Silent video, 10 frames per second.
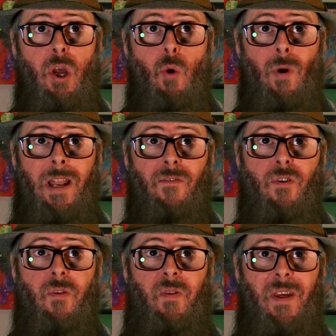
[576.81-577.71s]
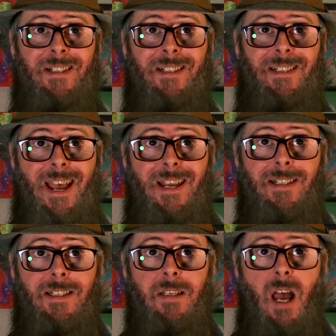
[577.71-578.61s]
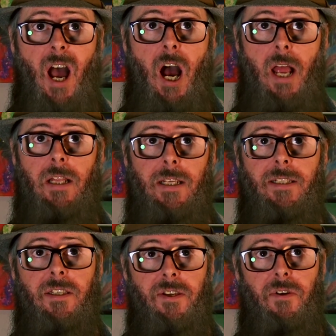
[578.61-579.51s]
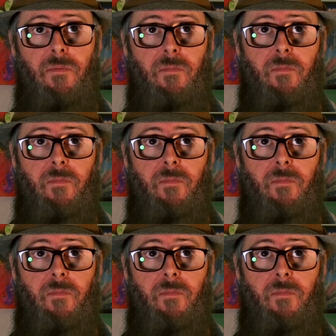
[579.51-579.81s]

Whatever this says, I listen to.